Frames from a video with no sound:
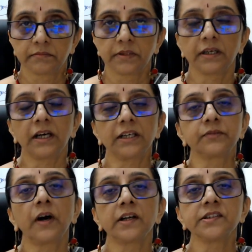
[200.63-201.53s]

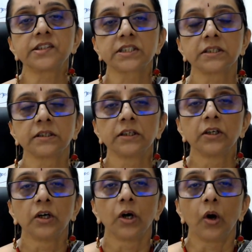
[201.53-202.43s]
advanced
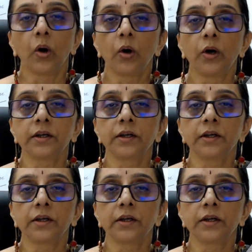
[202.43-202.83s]
or